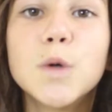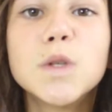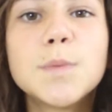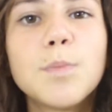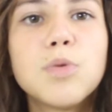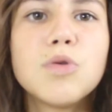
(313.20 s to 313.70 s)

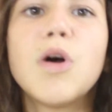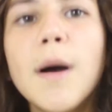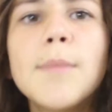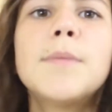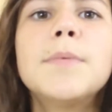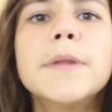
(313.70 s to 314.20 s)
was
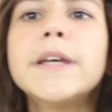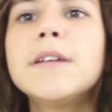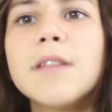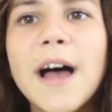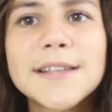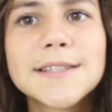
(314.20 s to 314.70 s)
probably
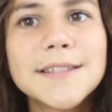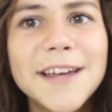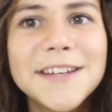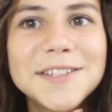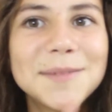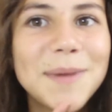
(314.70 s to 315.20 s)
last
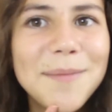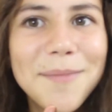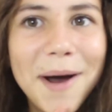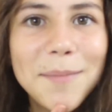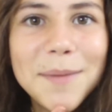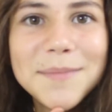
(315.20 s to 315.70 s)
night to my
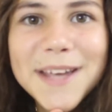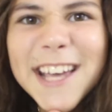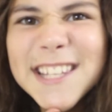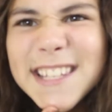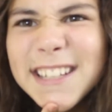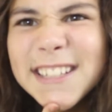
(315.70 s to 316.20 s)
mom, I'm
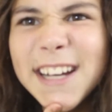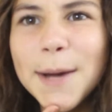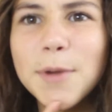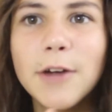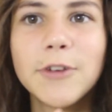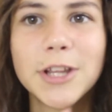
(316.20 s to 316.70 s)
guessing.
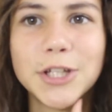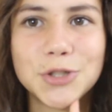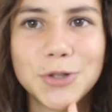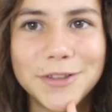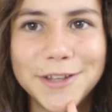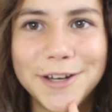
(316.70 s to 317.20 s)
I'm not really
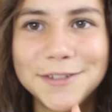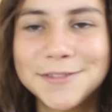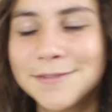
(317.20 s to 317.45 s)
sure though.